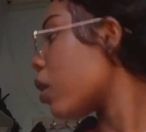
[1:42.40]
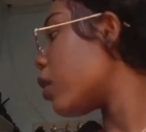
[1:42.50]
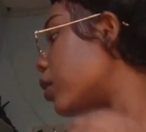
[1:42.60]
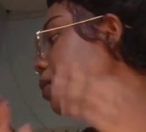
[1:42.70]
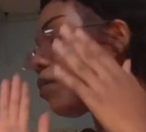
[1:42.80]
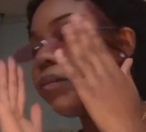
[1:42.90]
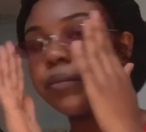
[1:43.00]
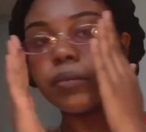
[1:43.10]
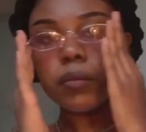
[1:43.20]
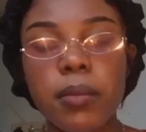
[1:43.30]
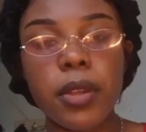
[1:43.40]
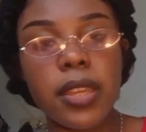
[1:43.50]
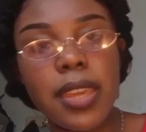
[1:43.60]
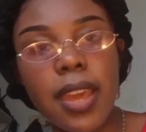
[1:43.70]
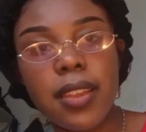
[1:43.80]

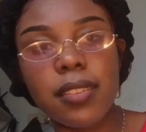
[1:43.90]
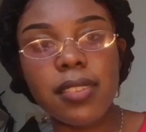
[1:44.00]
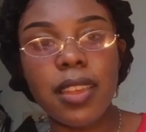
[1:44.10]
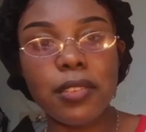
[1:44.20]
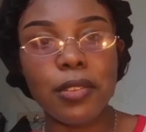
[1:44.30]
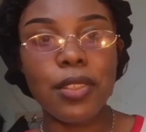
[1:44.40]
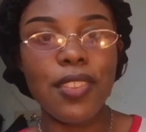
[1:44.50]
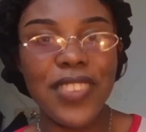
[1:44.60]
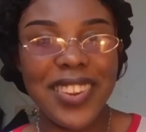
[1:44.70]
But yeah, let's get to the